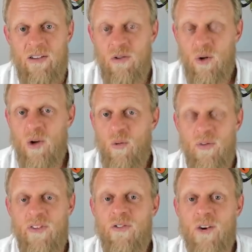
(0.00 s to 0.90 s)
Look at
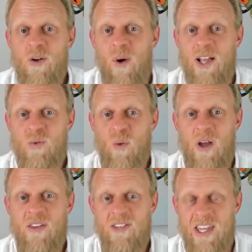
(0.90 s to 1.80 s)
the freeways
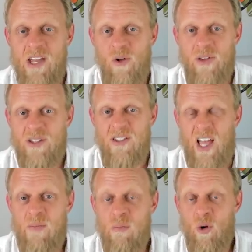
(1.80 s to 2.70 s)
where there's a hill that's,
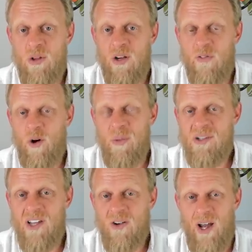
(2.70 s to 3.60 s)
say, more than a
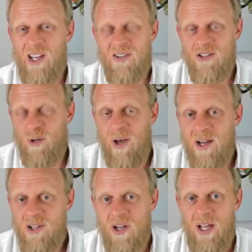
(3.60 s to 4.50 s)
4% gradient. It's not
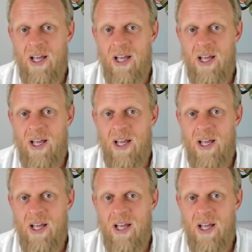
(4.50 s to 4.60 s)
much.